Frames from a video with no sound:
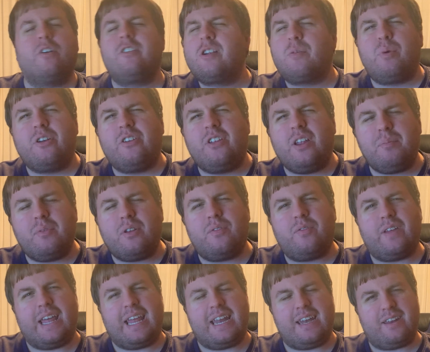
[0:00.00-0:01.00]
a
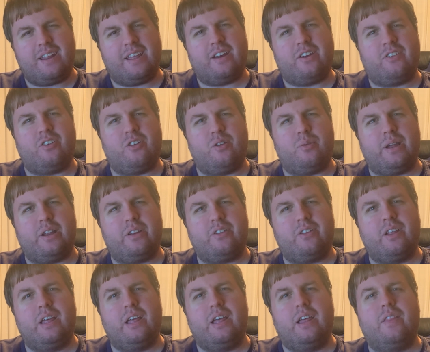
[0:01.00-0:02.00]
redemptive ending to
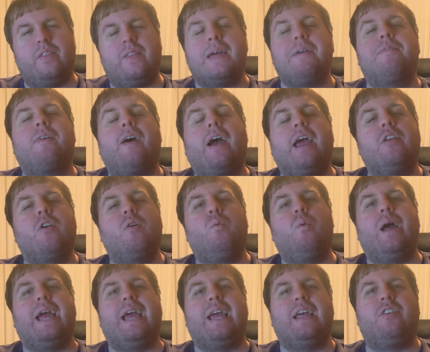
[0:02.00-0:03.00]
it. They find a
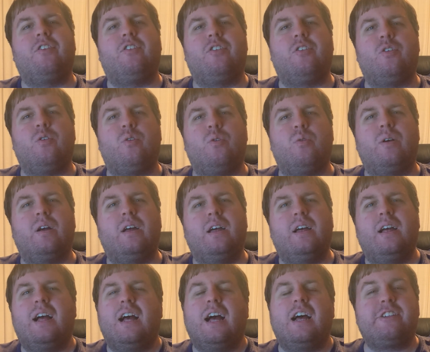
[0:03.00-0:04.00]
way to
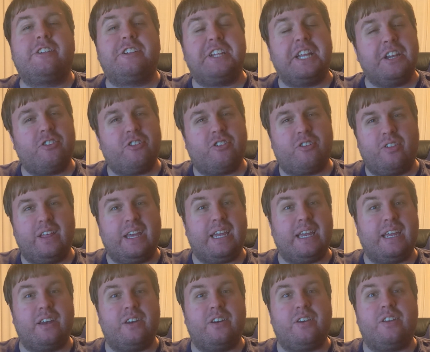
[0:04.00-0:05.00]

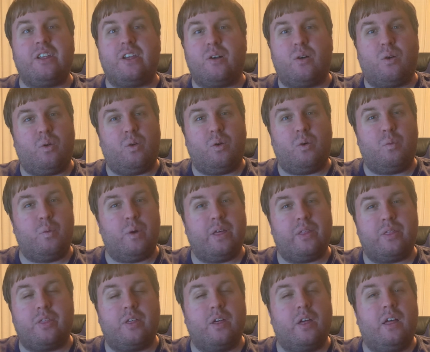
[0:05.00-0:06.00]
essentially deal
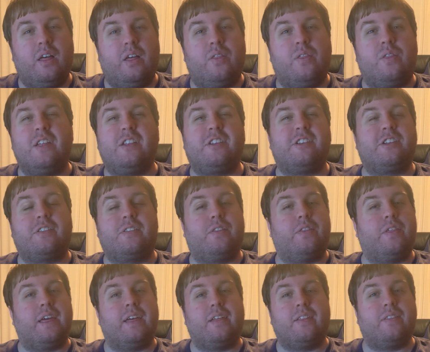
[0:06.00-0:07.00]
with this
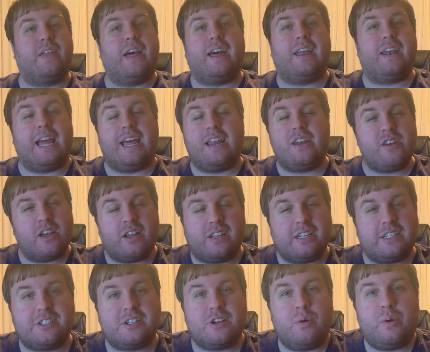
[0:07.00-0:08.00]
thing that Edna
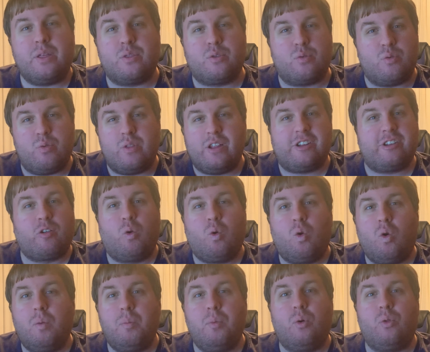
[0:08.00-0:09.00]
is going through, this
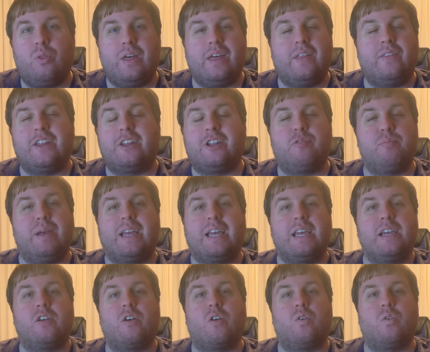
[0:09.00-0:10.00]
horrible thing that's
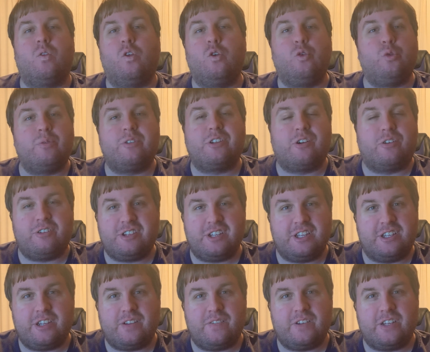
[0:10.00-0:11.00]
making her lose her
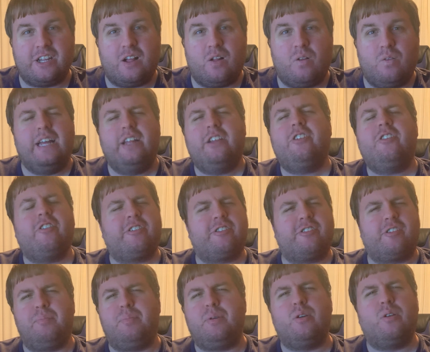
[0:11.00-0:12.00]
sense of self. It's
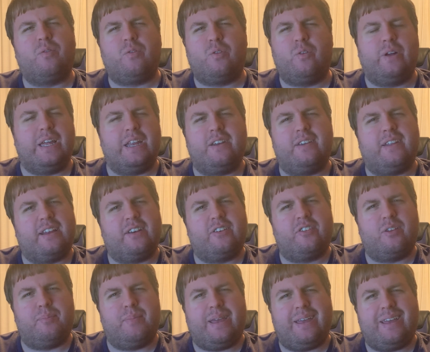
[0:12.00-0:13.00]
just a beautiful ending
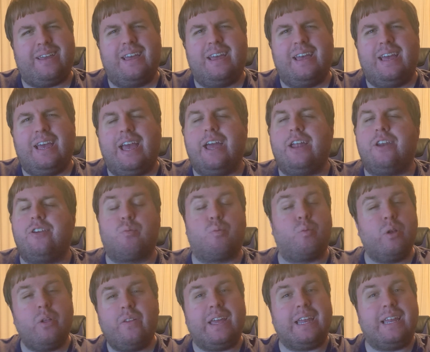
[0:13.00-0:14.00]
to me, and
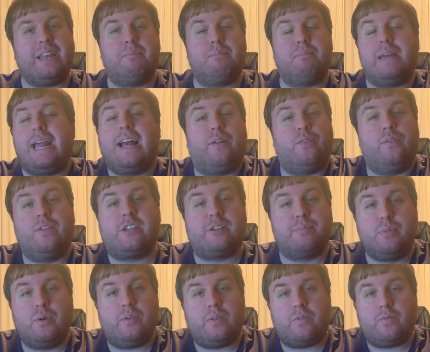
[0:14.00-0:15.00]
really nailed this
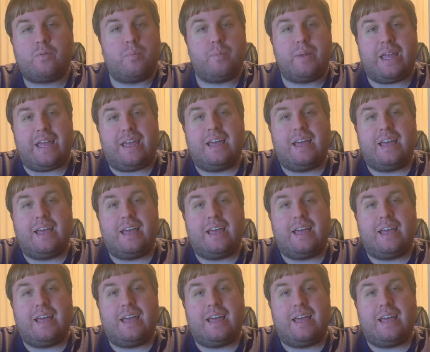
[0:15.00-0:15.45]
movie for me